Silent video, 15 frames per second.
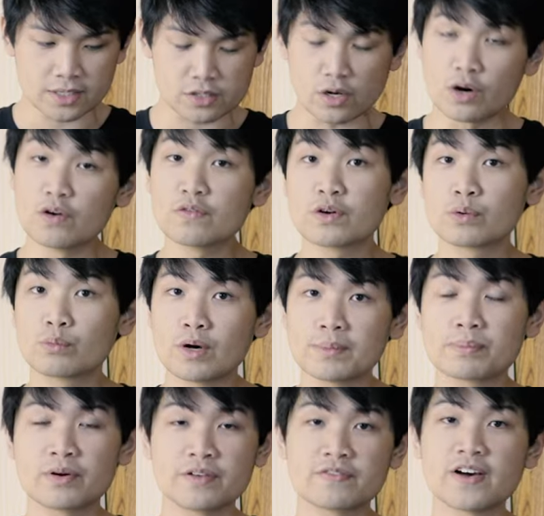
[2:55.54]
is over
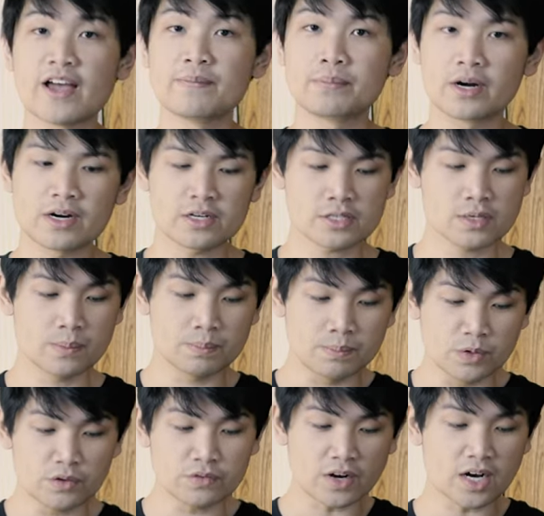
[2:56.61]
1.5 bars,
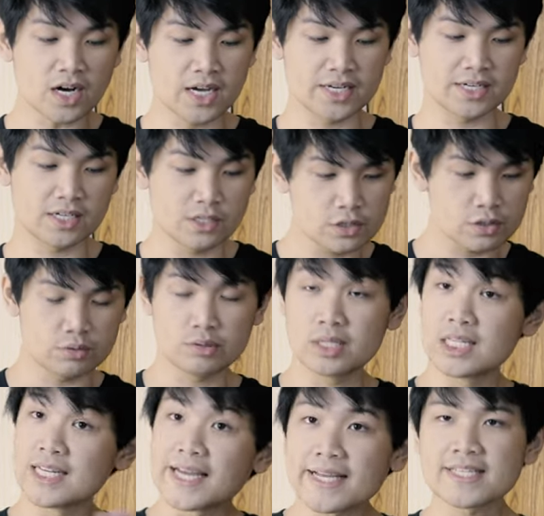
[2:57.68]
move on to
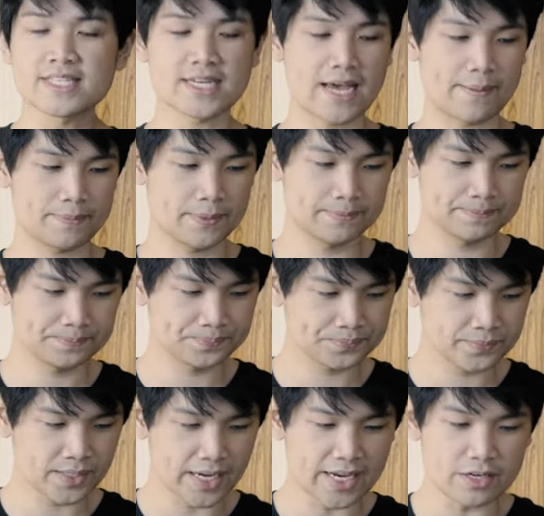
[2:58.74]
the next step.
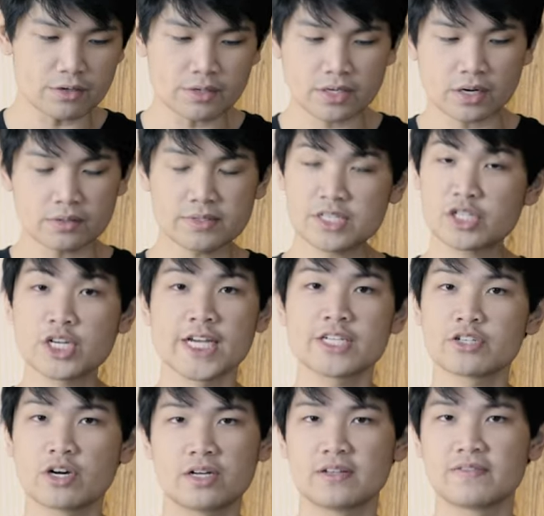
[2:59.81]
And you can always
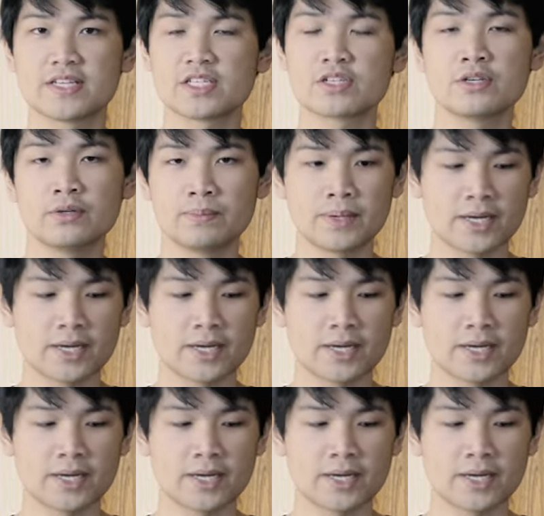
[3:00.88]
change all of this too,